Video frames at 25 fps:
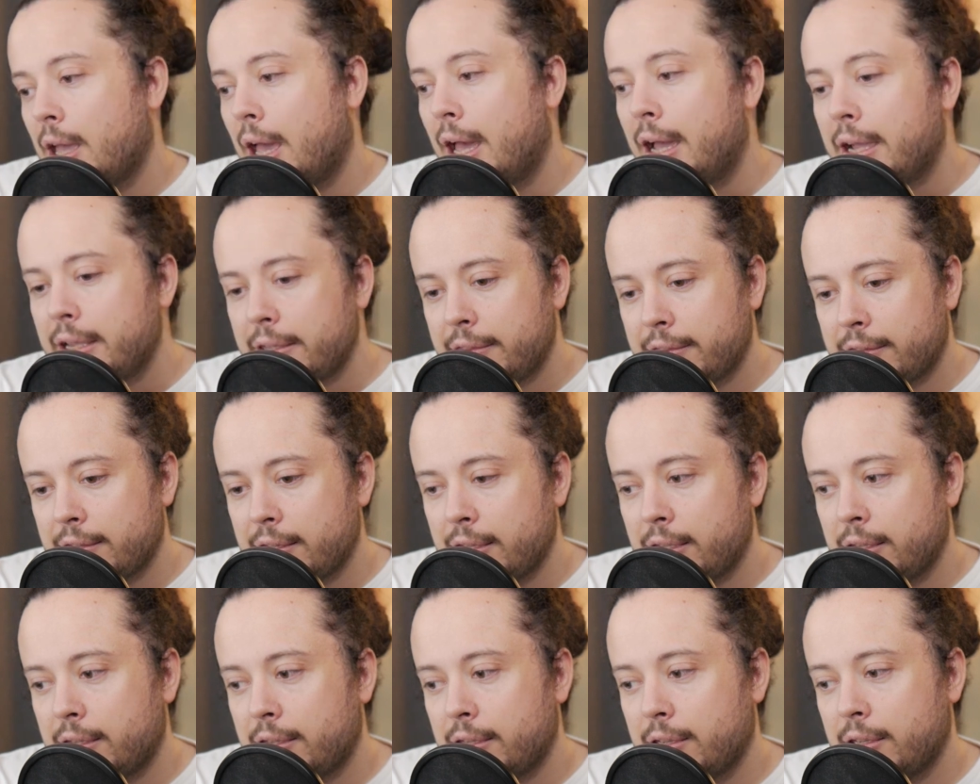I
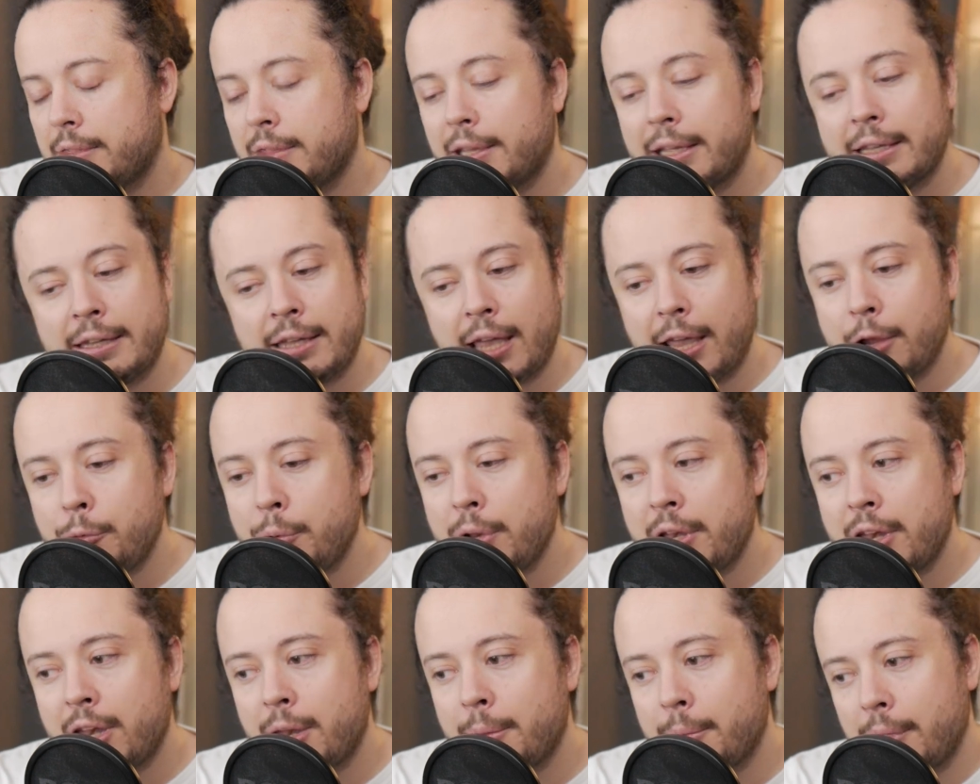think, like I
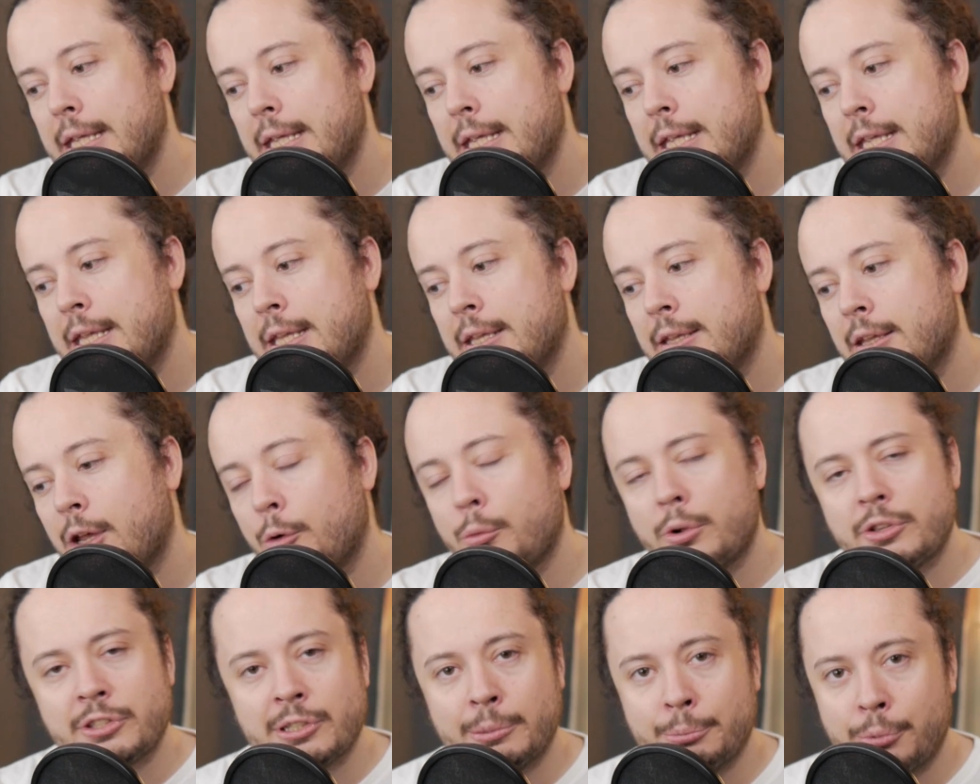read in a
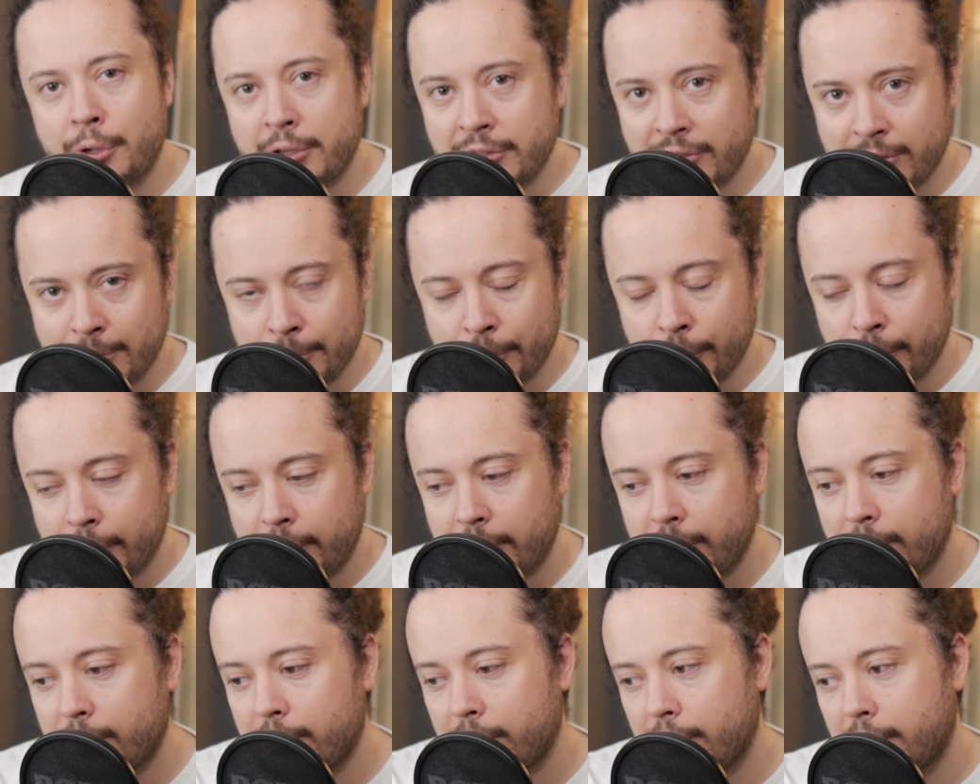Russell Brunson
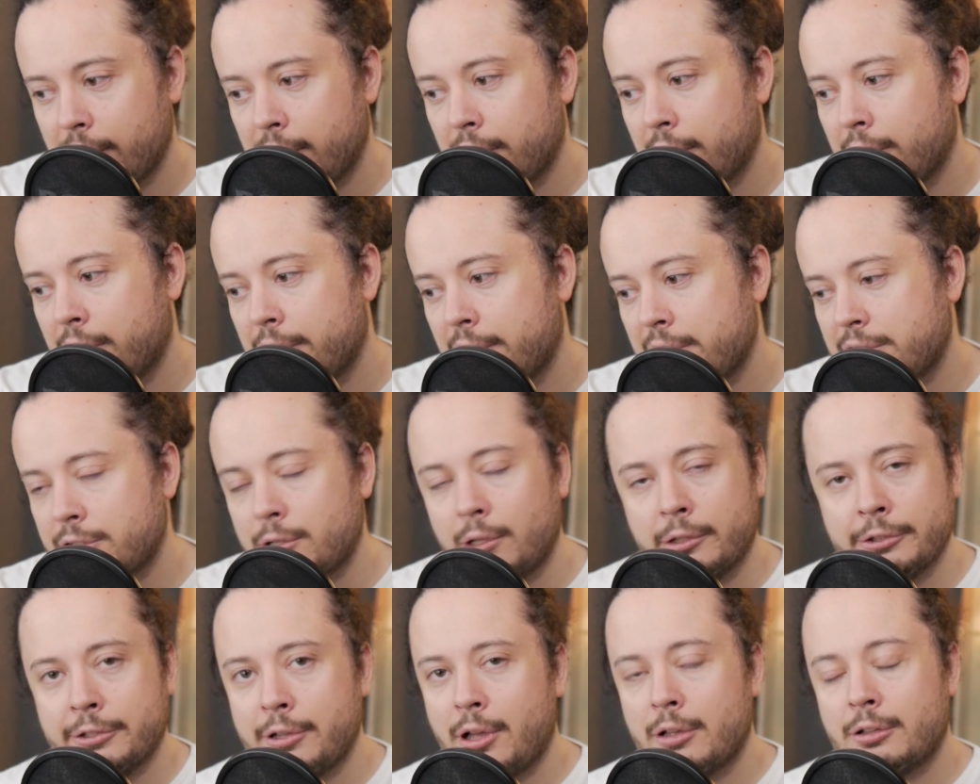book that's
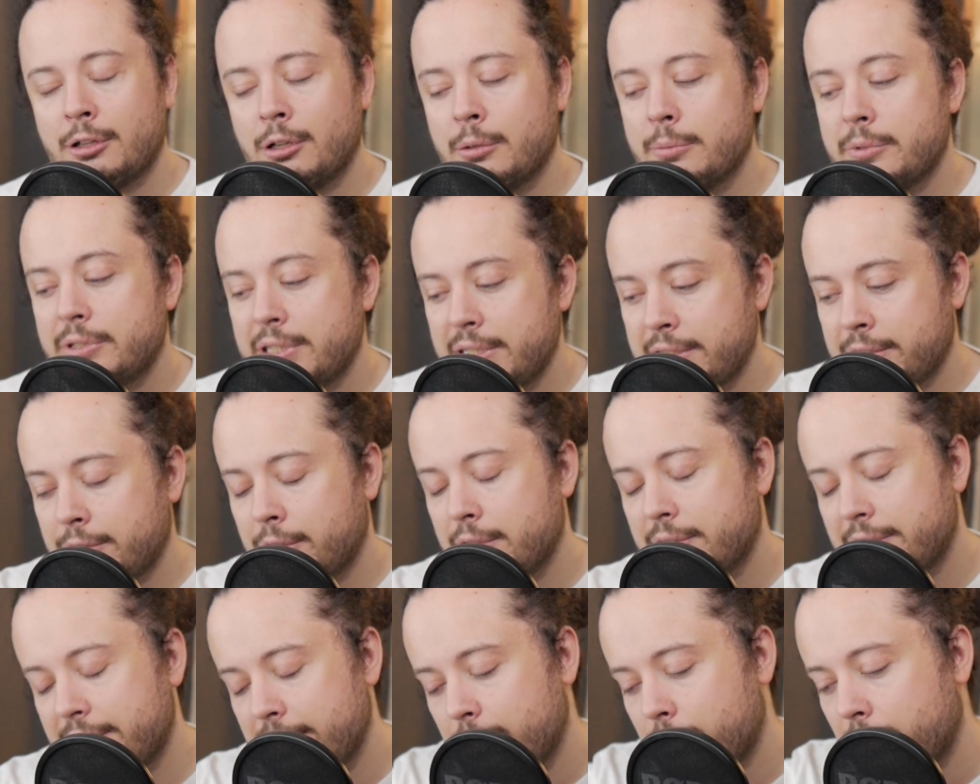called .com
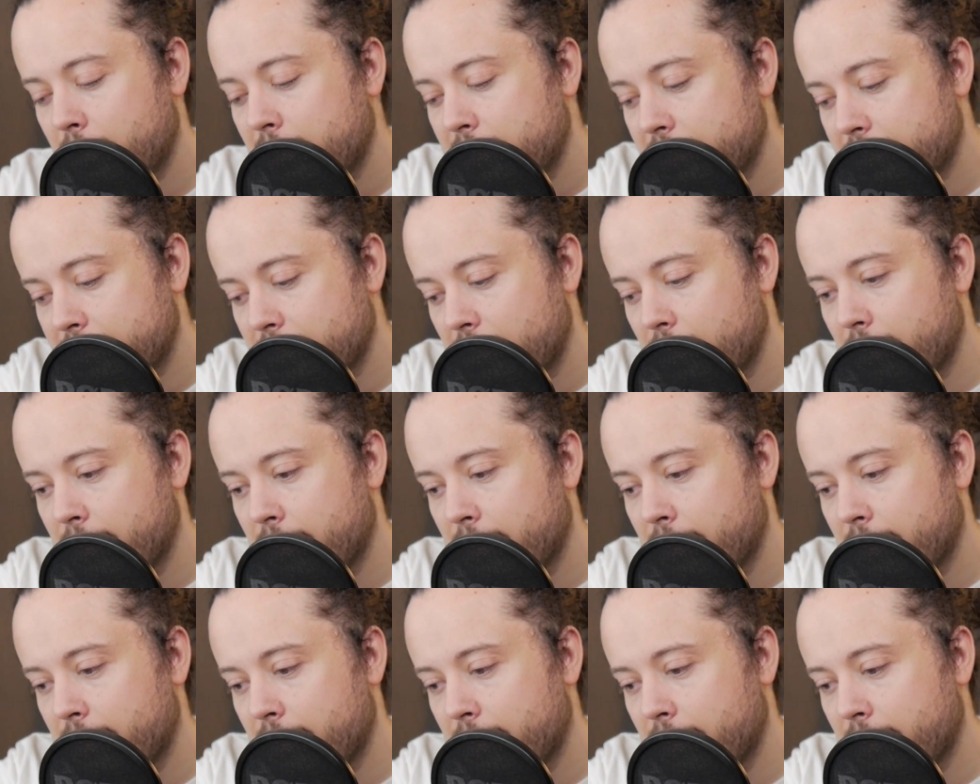Secrets,